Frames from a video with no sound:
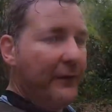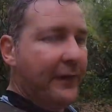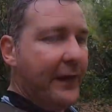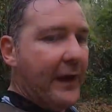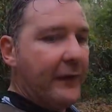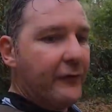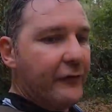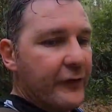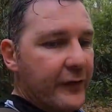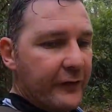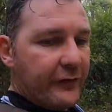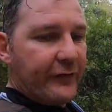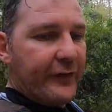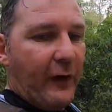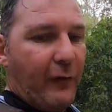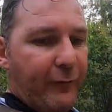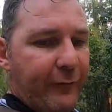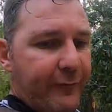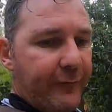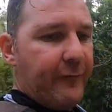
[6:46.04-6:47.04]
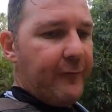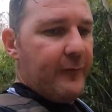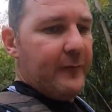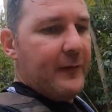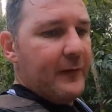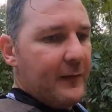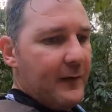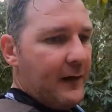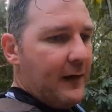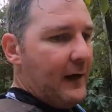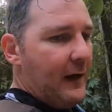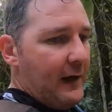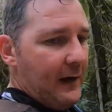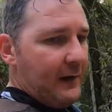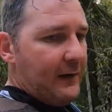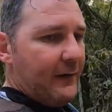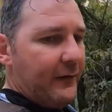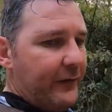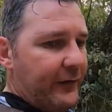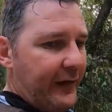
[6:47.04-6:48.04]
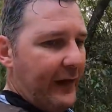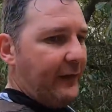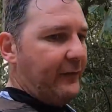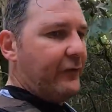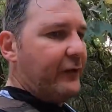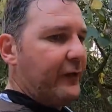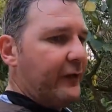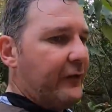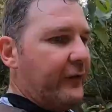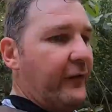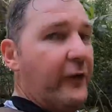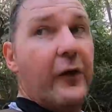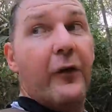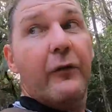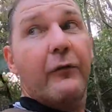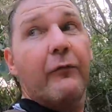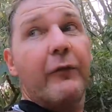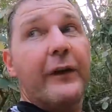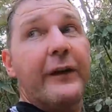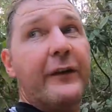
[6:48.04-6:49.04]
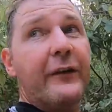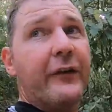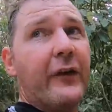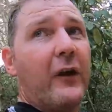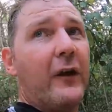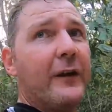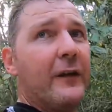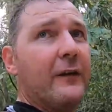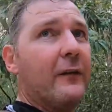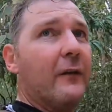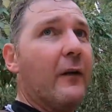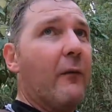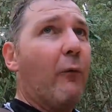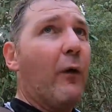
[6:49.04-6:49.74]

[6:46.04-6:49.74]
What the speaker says: The engine itself, The engine is new and redesigned.